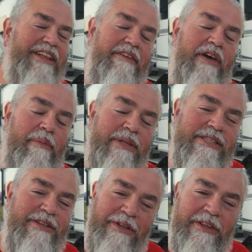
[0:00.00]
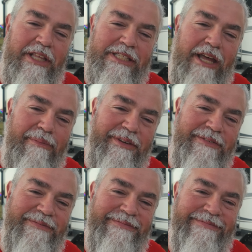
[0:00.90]
Life happens. Don't let that stop you.
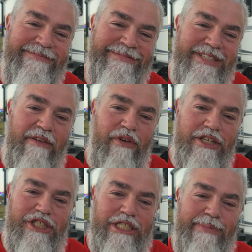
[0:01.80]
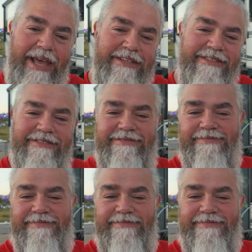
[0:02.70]
Stay fresh, cheese bags.